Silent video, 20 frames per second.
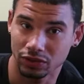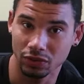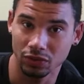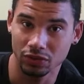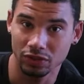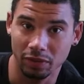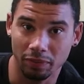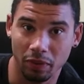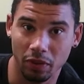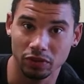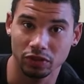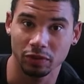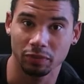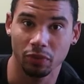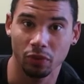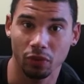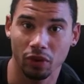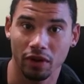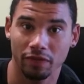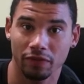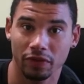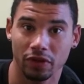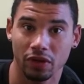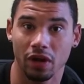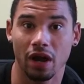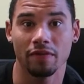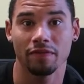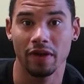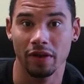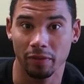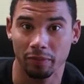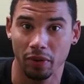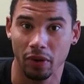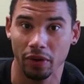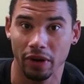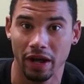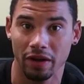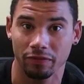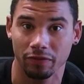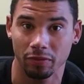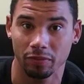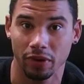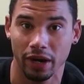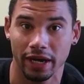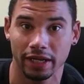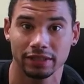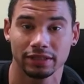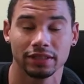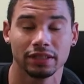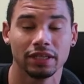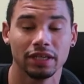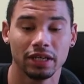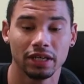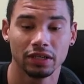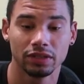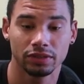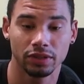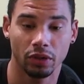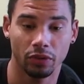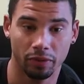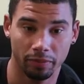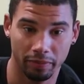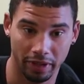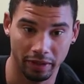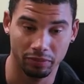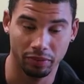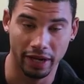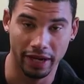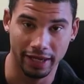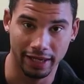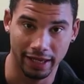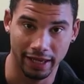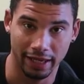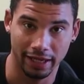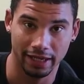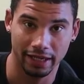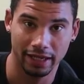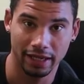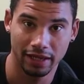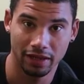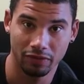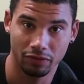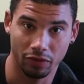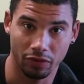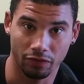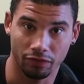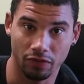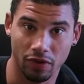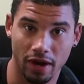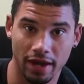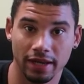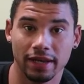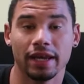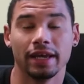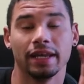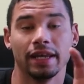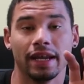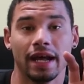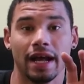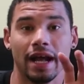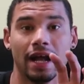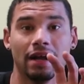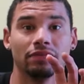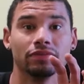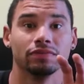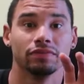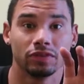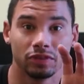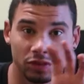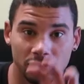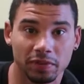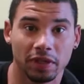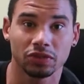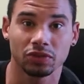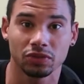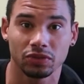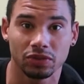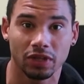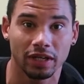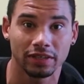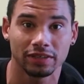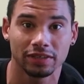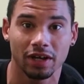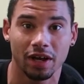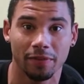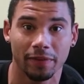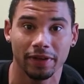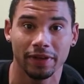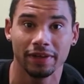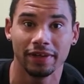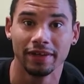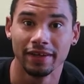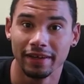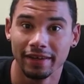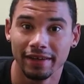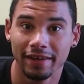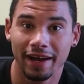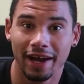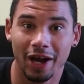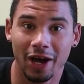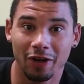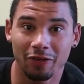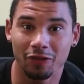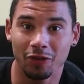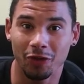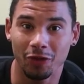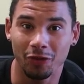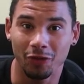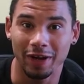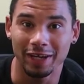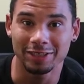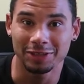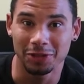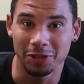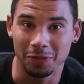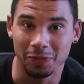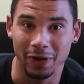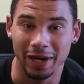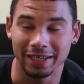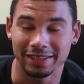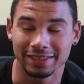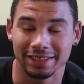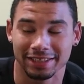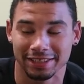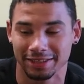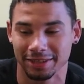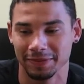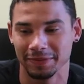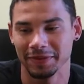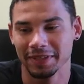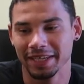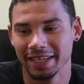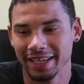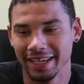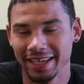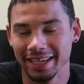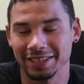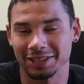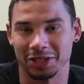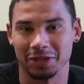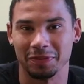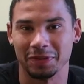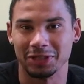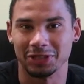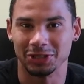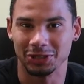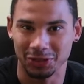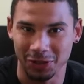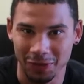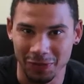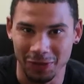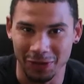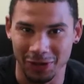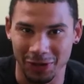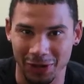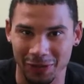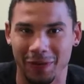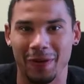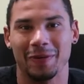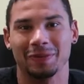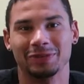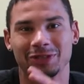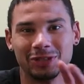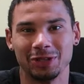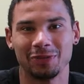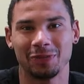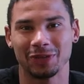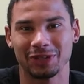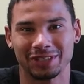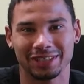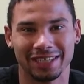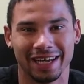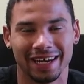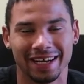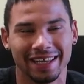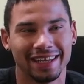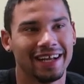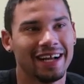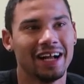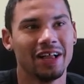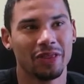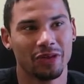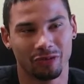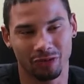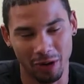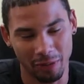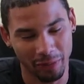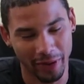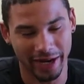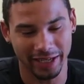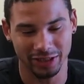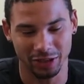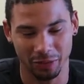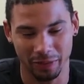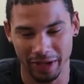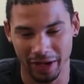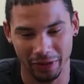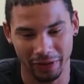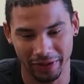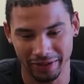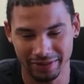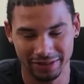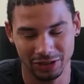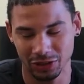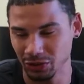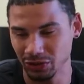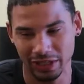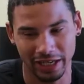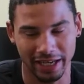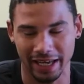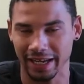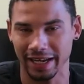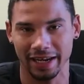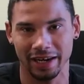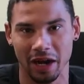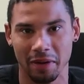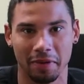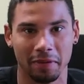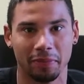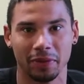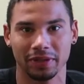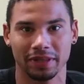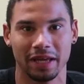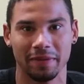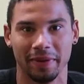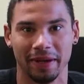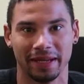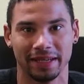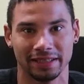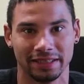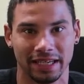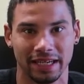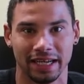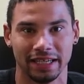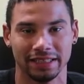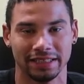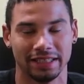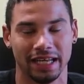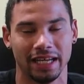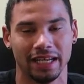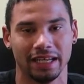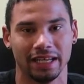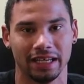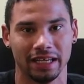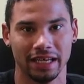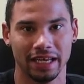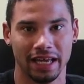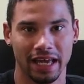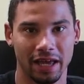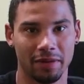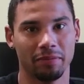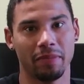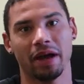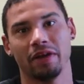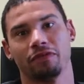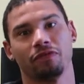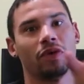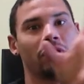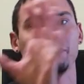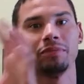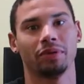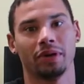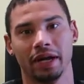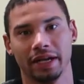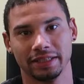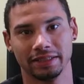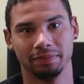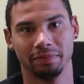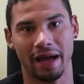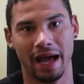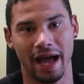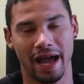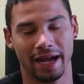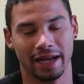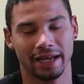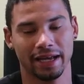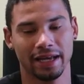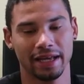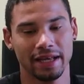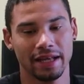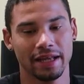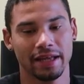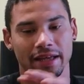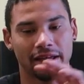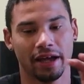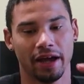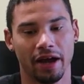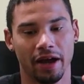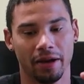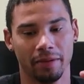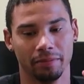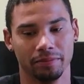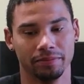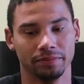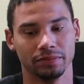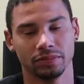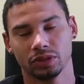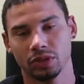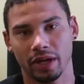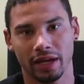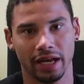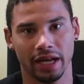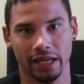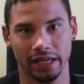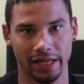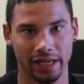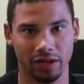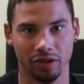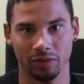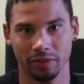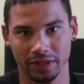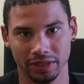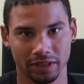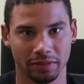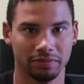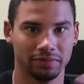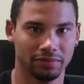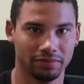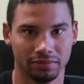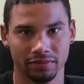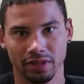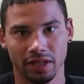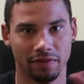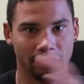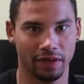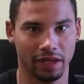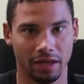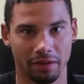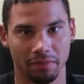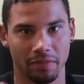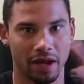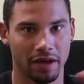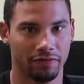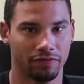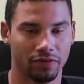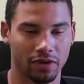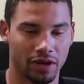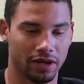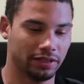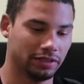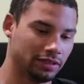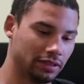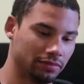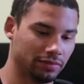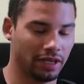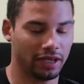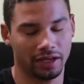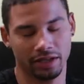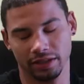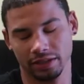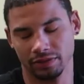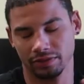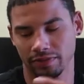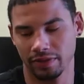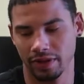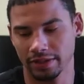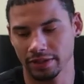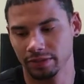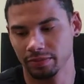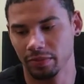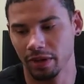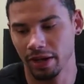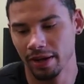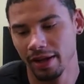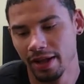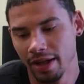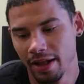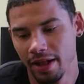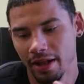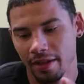soon as the parts are pulled off the car, I found the part out for brakes. So big brake kit for the front, and then I have some special sauce coming for the rest of the brake system. It's gonna be super dope. I'm super excited. The front brakes will be able to, as soon as I get here, I'm gonna put them in, because I gotta send him my front brakes back. So I got a deal, because I'm giving him my fronts. I'm taking his fronts. But